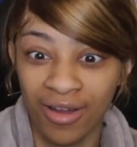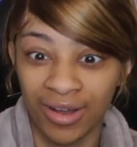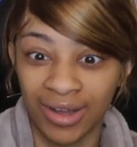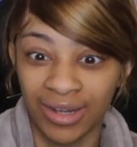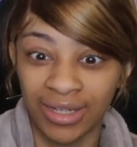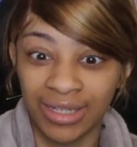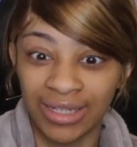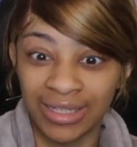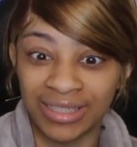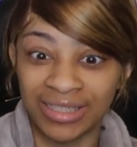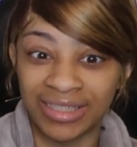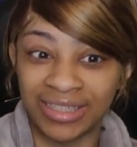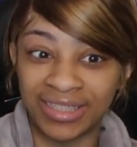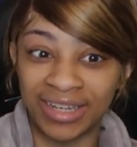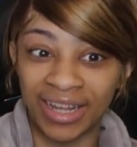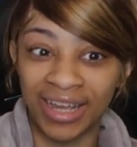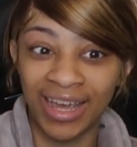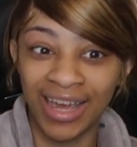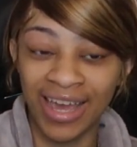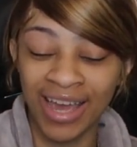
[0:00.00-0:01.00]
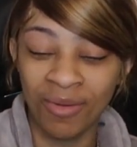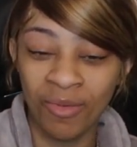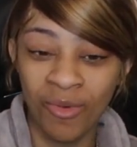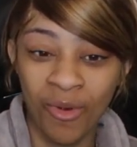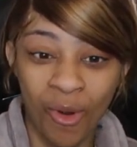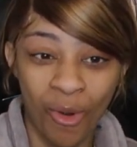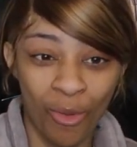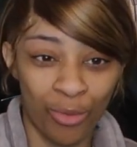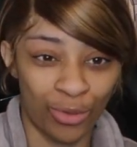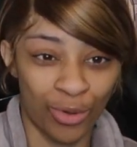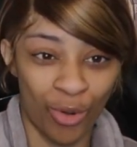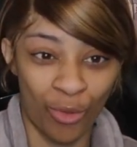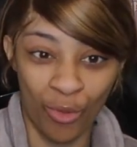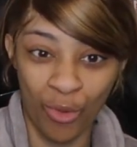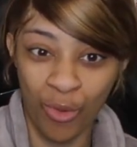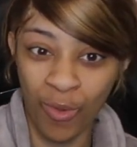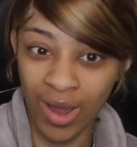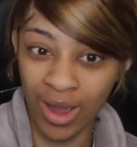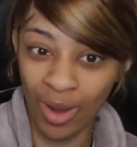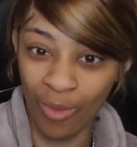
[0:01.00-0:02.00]
Damn. You're
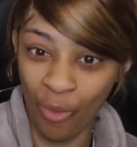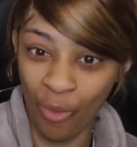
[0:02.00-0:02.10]
quick.